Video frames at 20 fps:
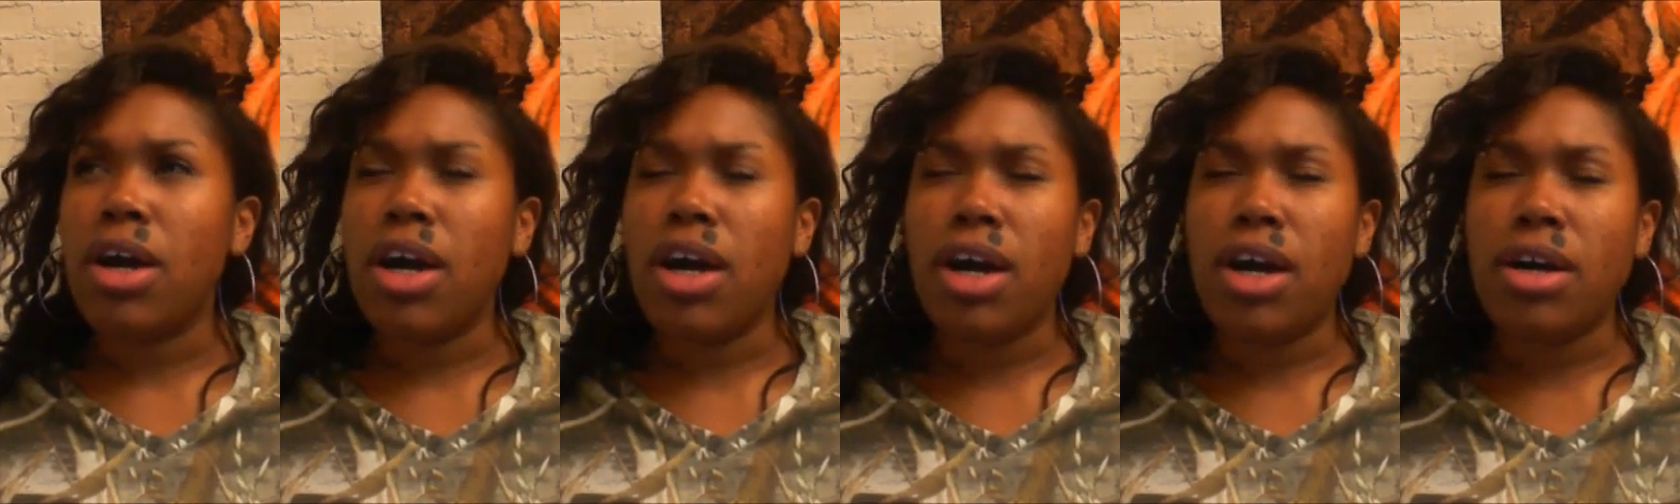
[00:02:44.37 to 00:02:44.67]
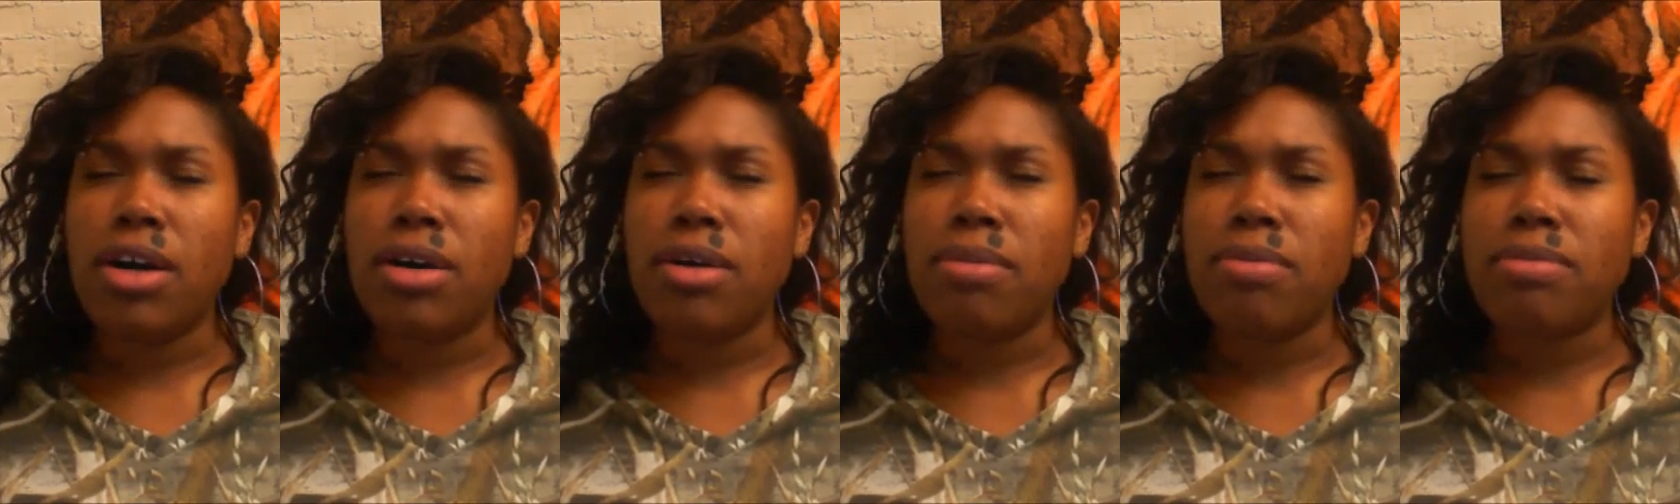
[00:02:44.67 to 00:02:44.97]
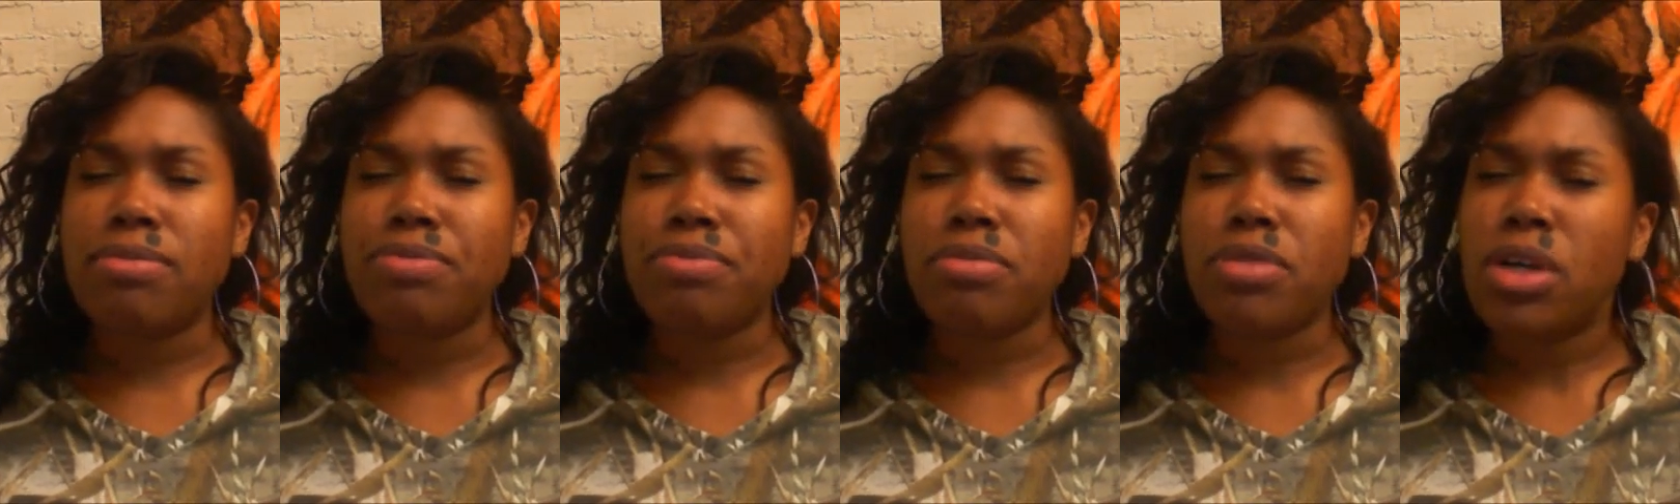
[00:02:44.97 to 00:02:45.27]

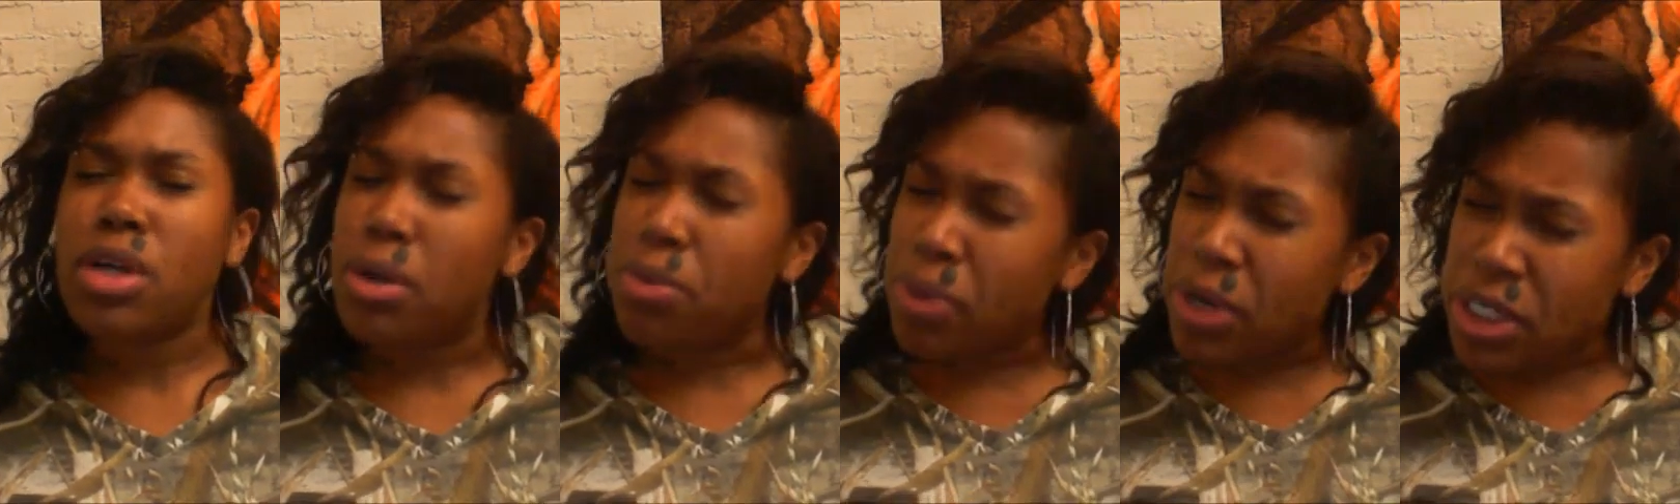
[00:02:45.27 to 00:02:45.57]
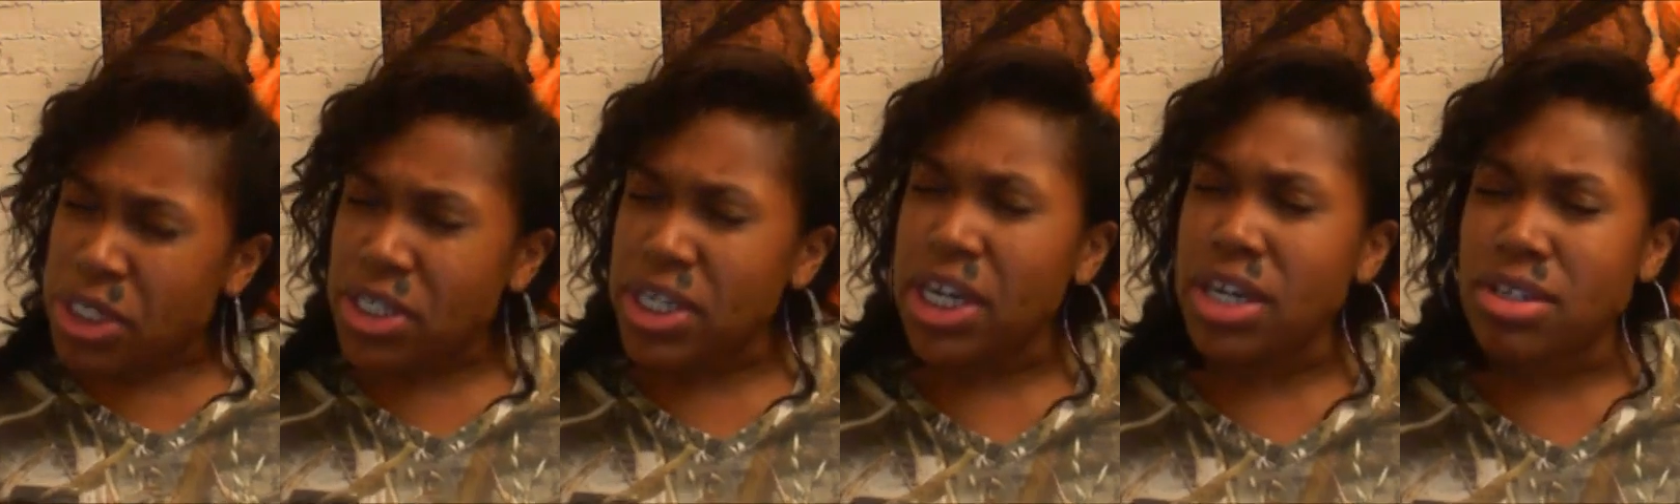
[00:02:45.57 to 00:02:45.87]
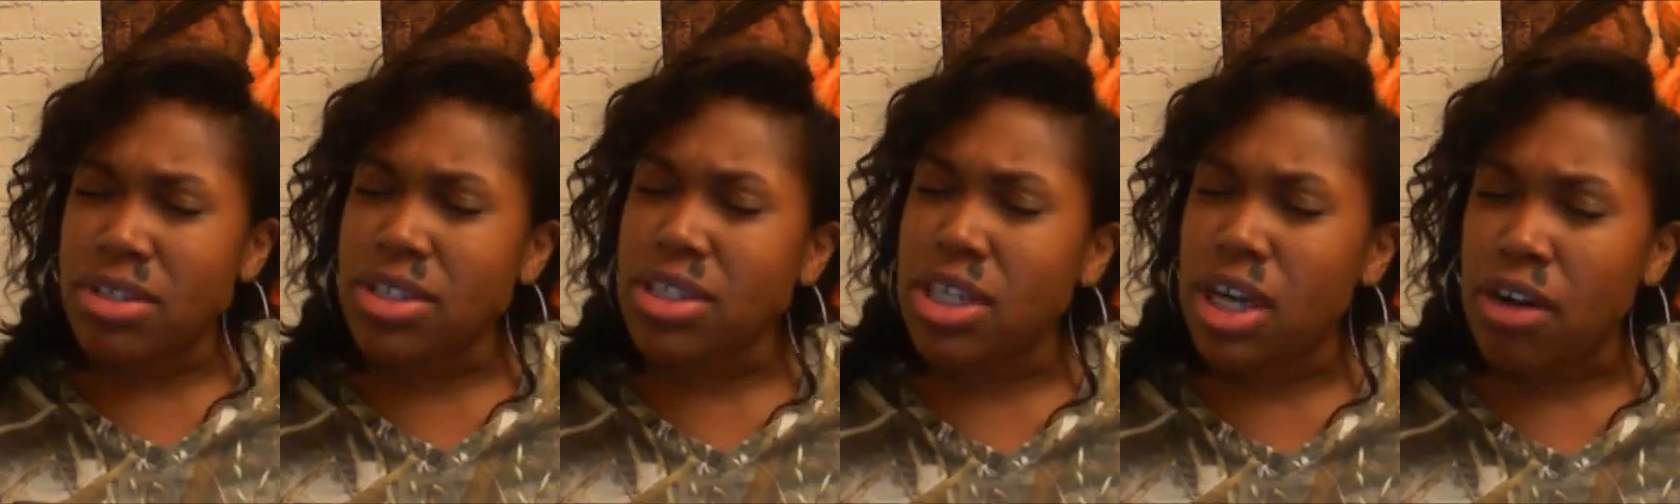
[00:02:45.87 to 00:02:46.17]
um appreciate
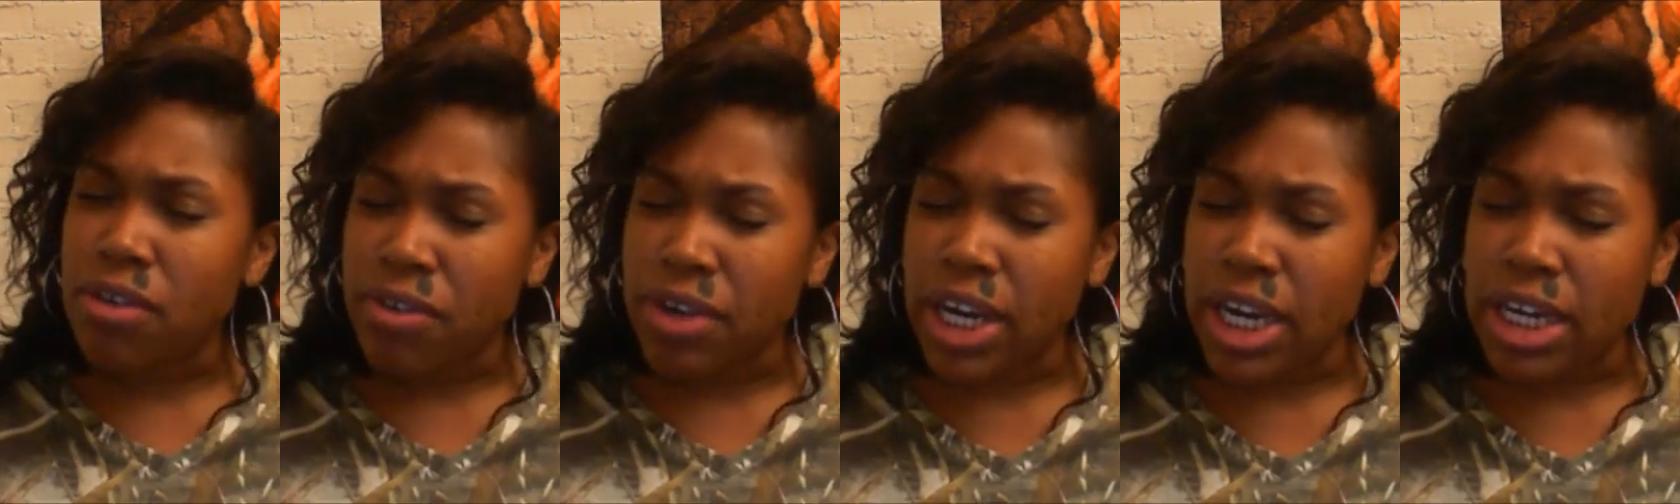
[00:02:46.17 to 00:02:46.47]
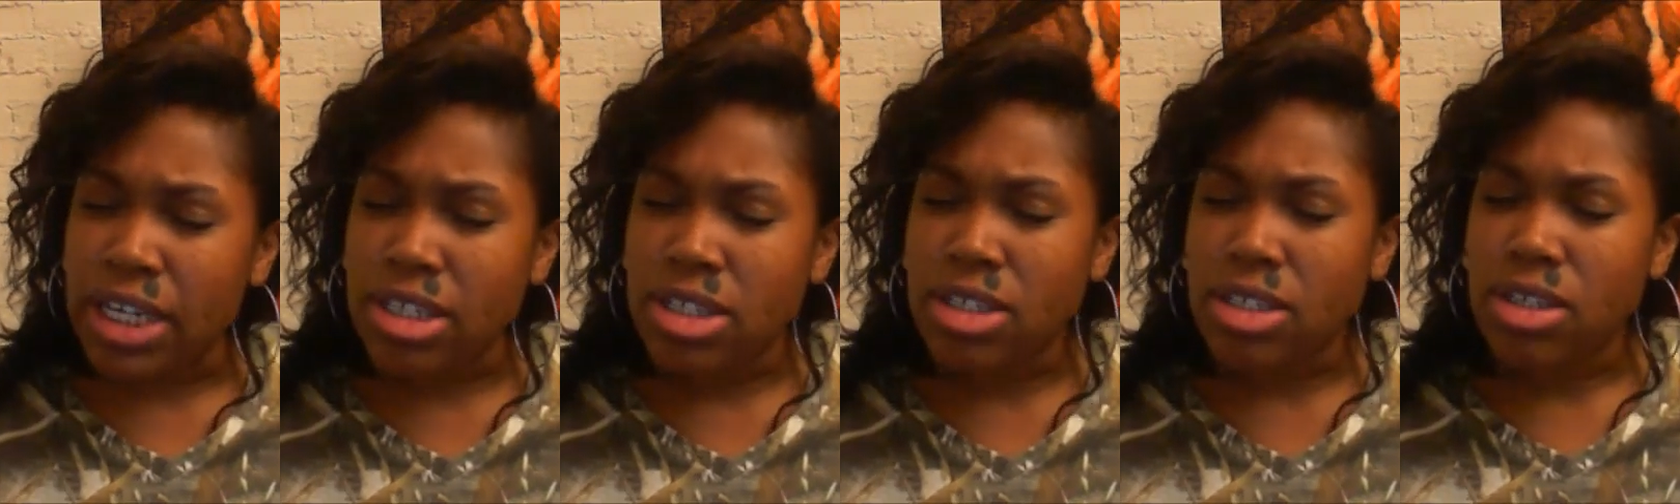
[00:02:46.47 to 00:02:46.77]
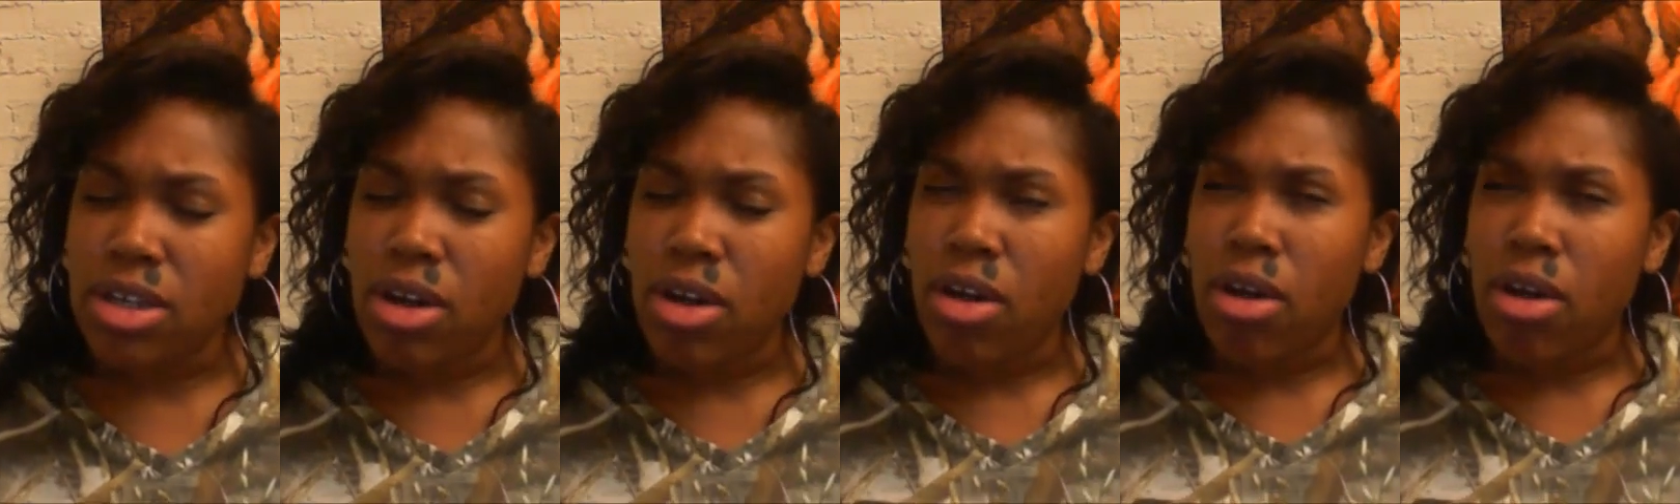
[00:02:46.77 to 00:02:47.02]
yourself, yes,